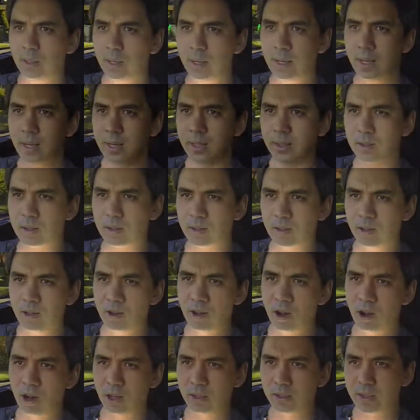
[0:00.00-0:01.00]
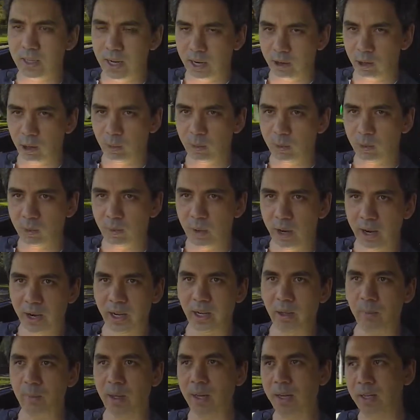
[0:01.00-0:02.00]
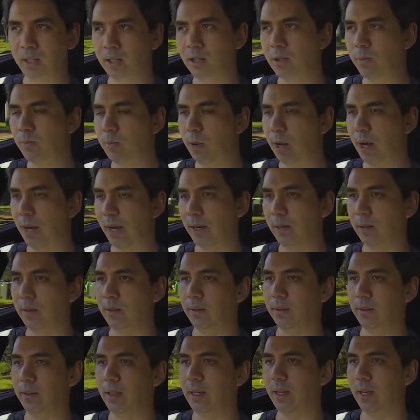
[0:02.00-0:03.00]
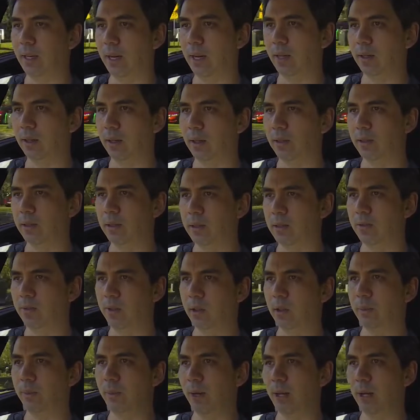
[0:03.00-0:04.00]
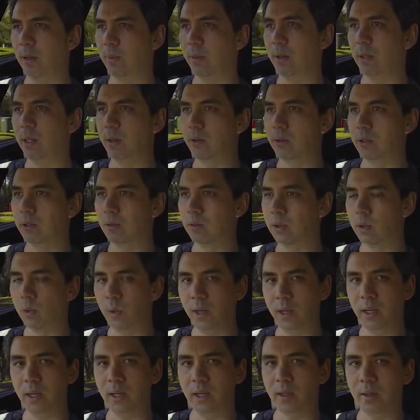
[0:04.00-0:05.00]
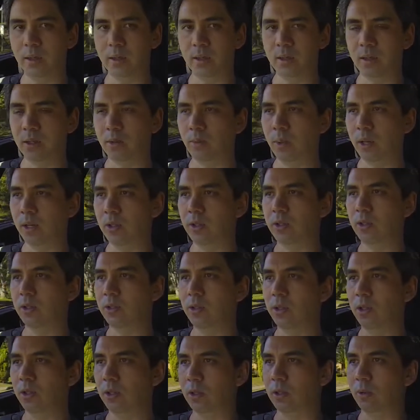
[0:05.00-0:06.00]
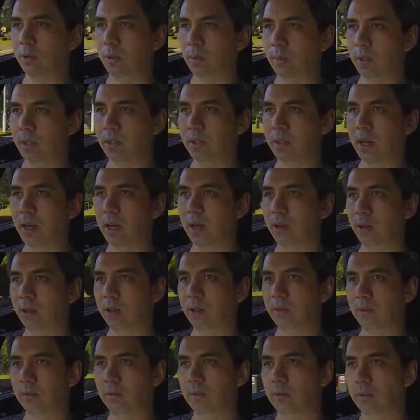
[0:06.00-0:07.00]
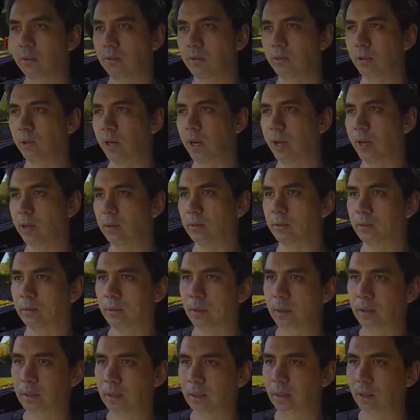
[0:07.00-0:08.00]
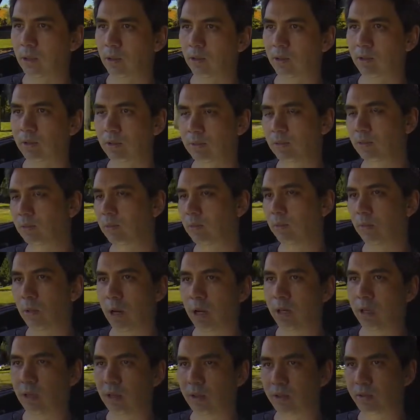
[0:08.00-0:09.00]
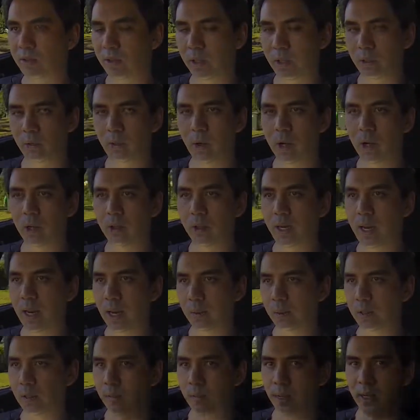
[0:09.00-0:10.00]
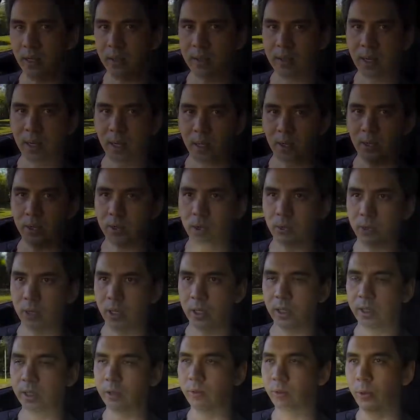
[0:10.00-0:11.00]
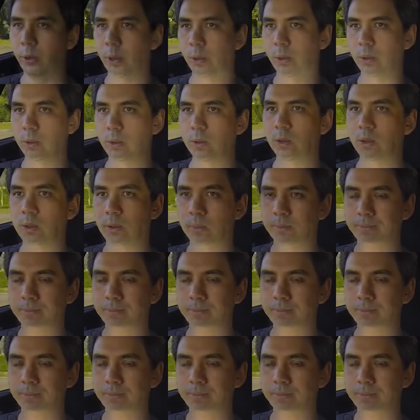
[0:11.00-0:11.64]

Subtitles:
It's not terrible by any means, but yeah, I just feel maybe there was some tweaking in the suspension tune that we missed out on for our wonderfully well kept and maintained Australian roads.